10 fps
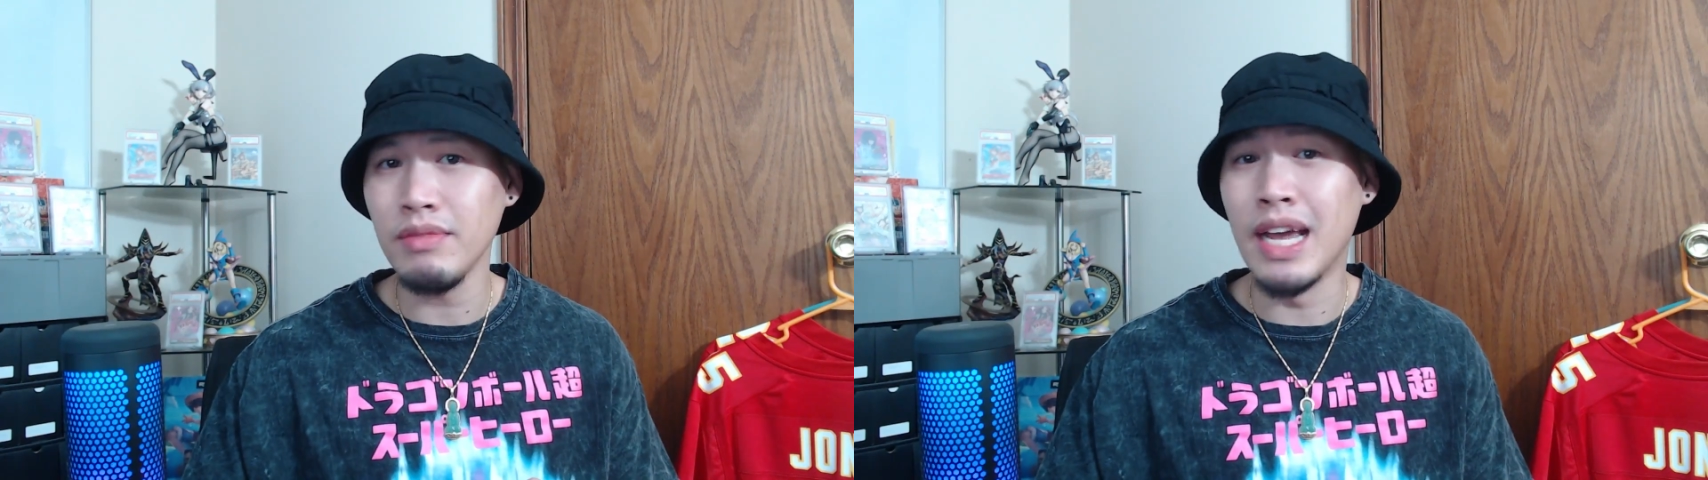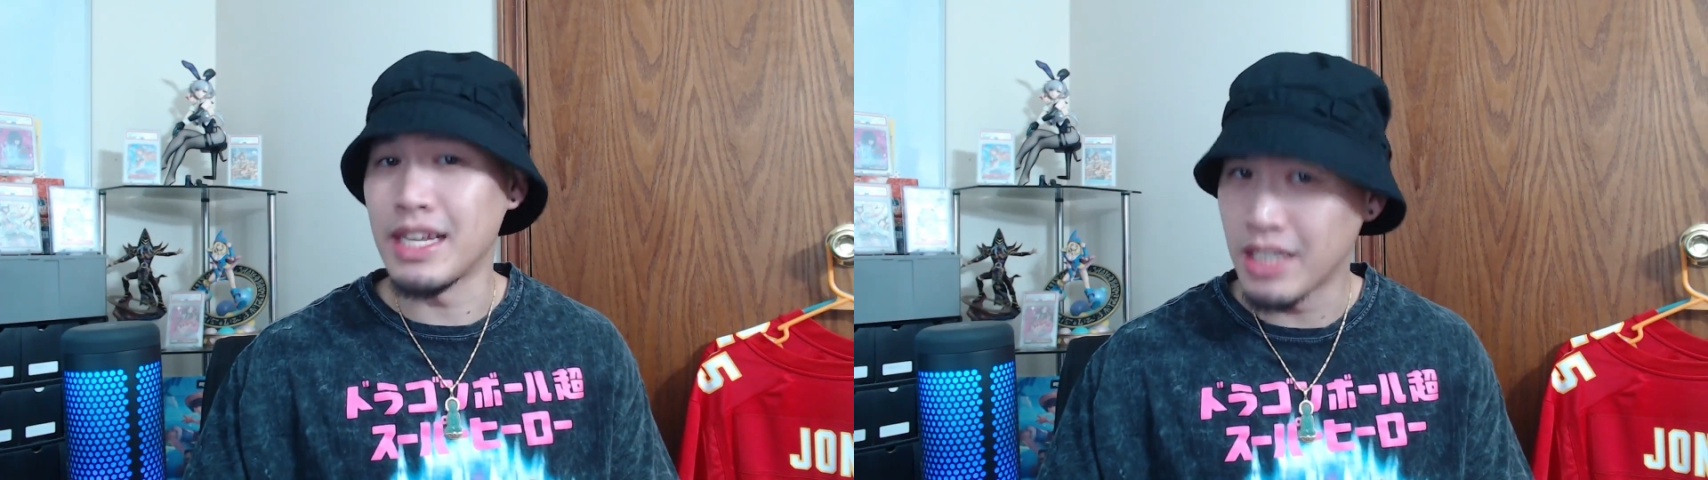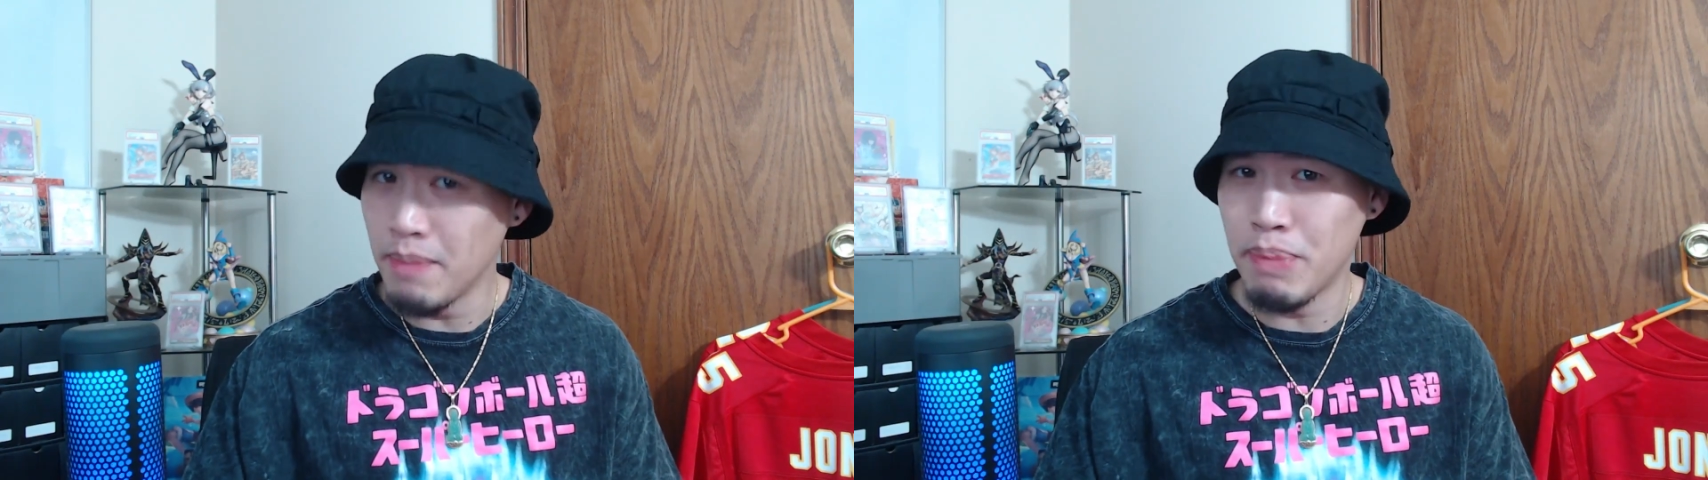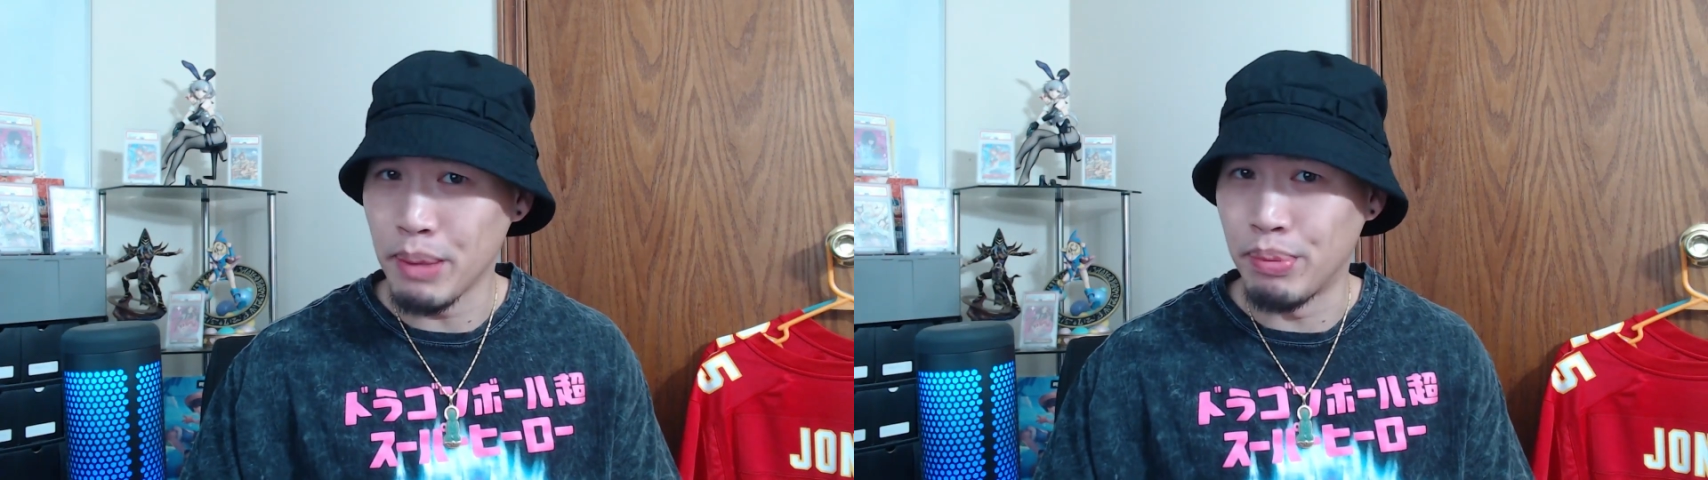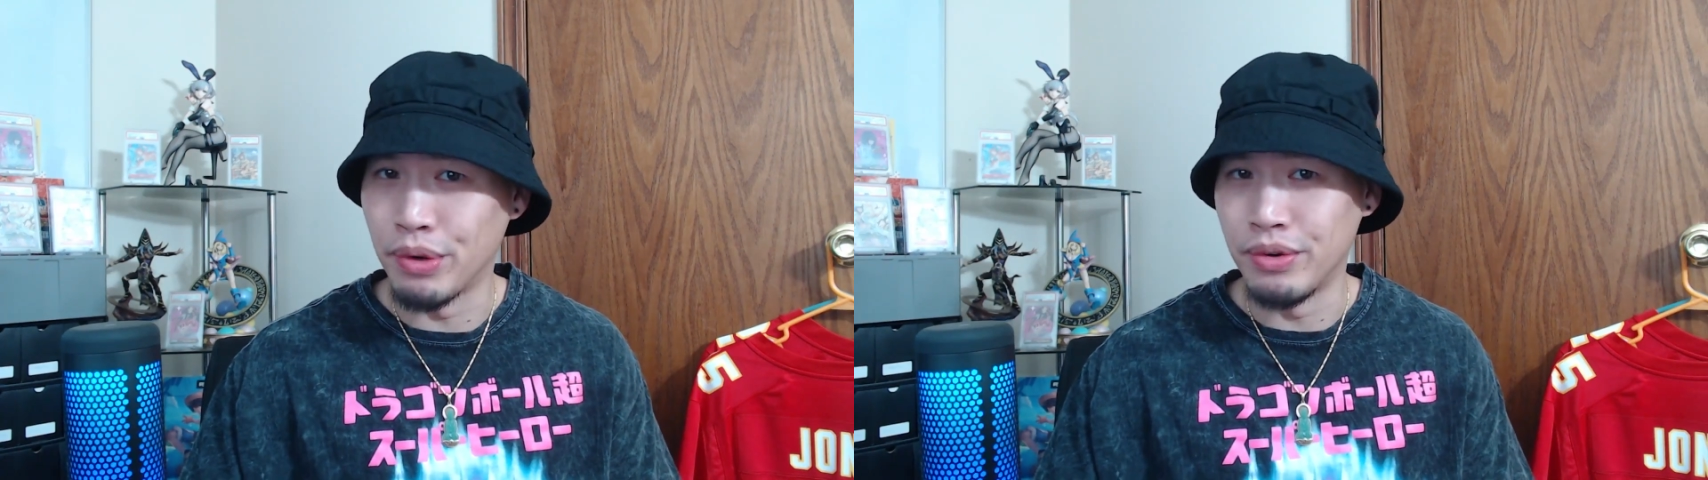as some
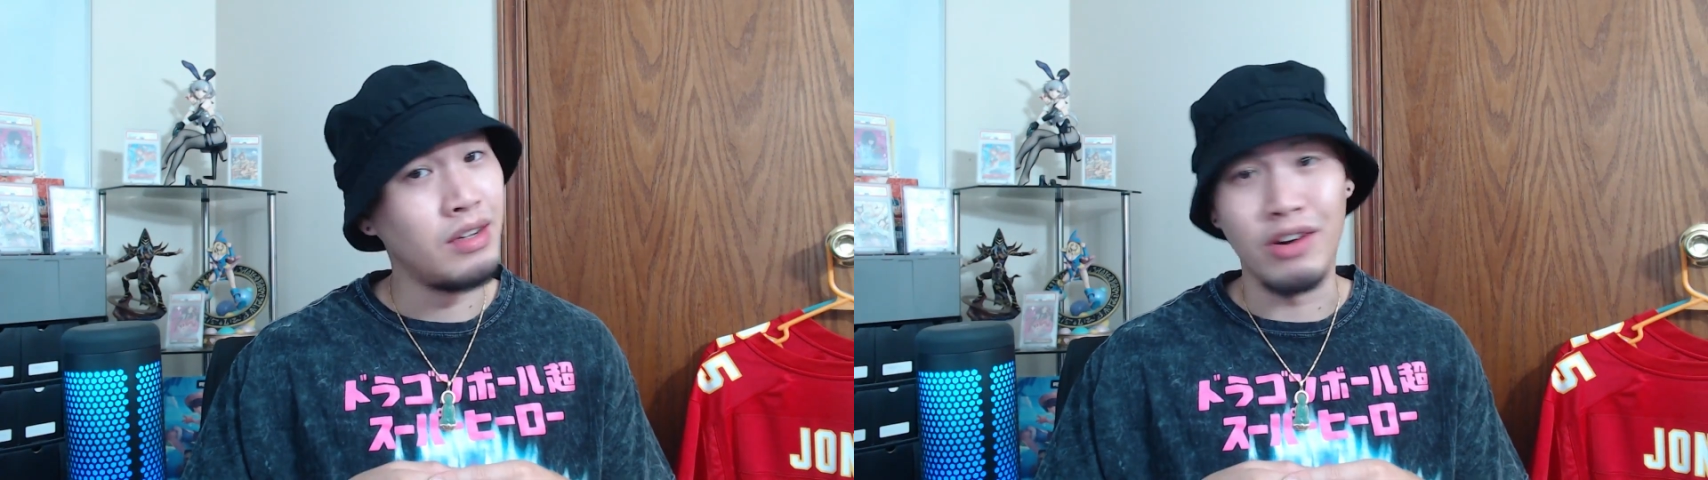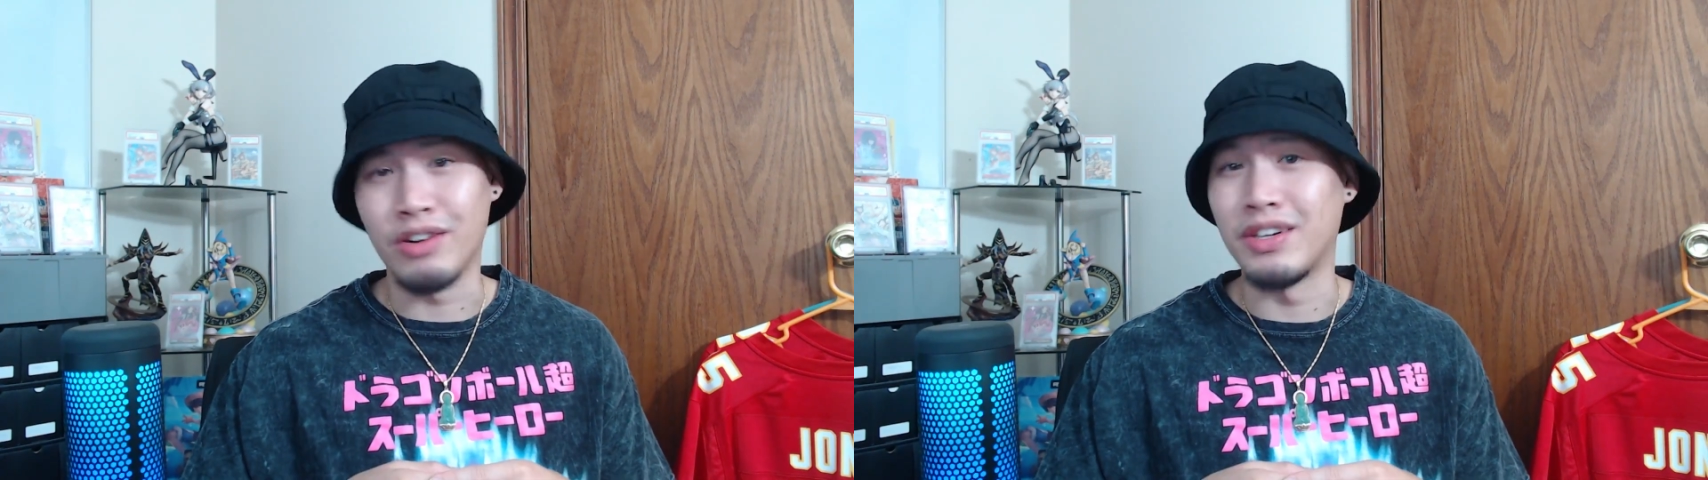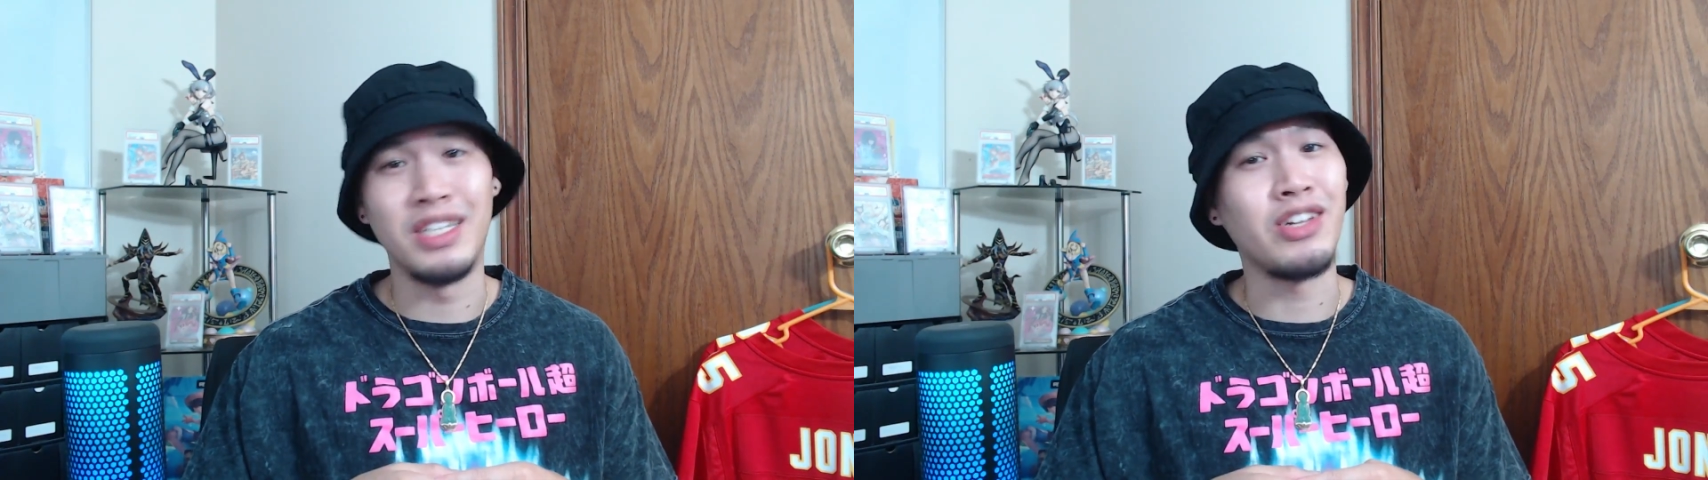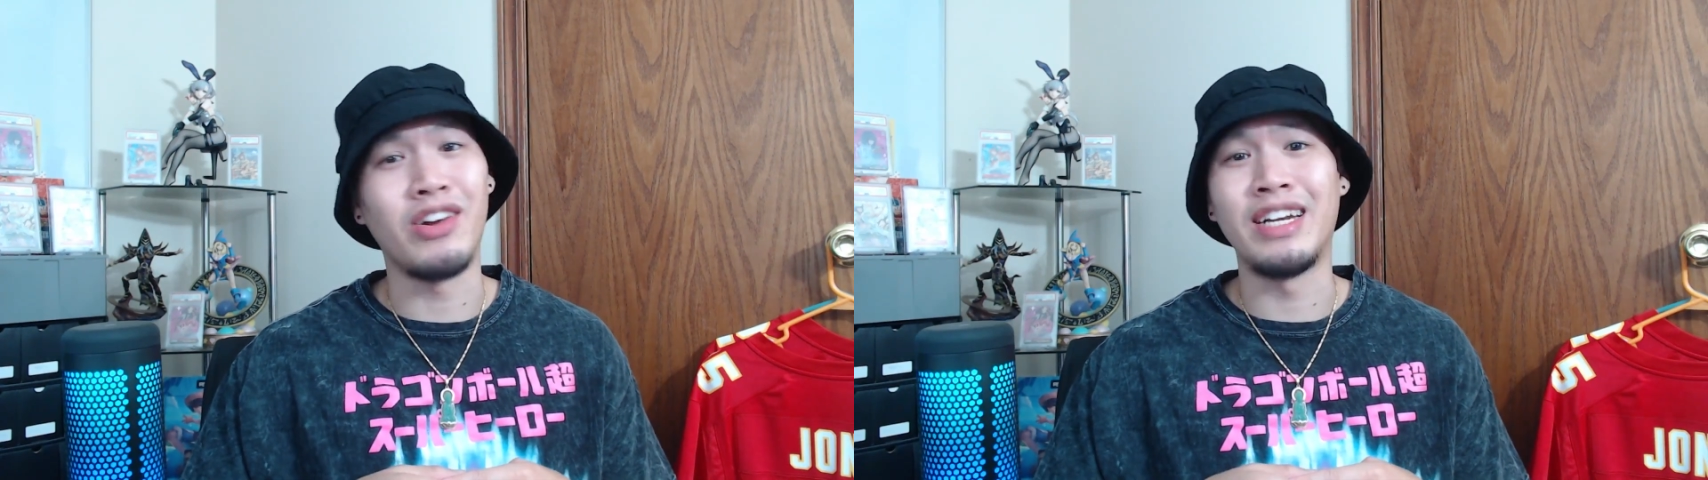people are gonna start